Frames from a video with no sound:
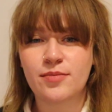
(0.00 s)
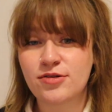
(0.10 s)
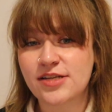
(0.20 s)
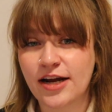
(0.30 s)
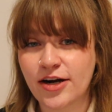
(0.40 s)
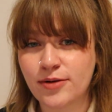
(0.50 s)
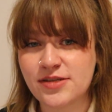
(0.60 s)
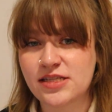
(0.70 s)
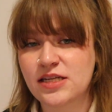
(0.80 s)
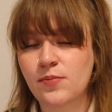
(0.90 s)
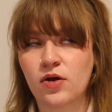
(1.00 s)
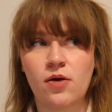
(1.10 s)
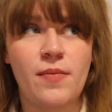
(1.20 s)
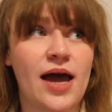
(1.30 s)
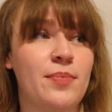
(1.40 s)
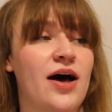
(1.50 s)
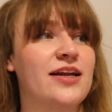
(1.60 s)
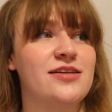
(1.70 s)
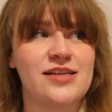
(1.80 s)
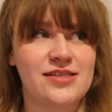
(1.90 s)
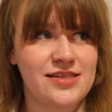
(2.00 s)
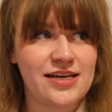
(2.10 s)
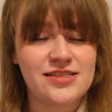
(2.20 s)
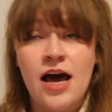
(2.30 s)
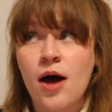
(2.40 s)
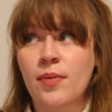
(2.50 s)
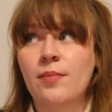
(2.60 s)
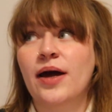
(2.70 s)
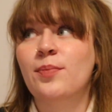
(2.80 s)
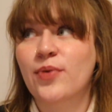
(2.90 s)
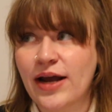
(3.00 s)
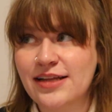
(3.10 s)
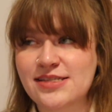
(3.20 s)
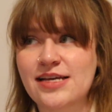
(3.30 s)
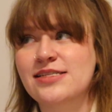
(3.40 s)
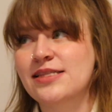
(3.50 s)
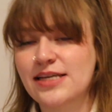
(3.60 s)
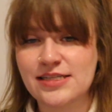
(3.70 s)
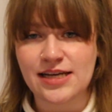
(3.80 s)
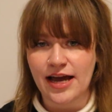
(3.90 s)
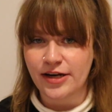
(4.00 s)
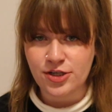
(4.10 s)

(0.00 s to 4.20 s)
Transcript: The most I heard was the typical "my body says this, but my brain says this" kind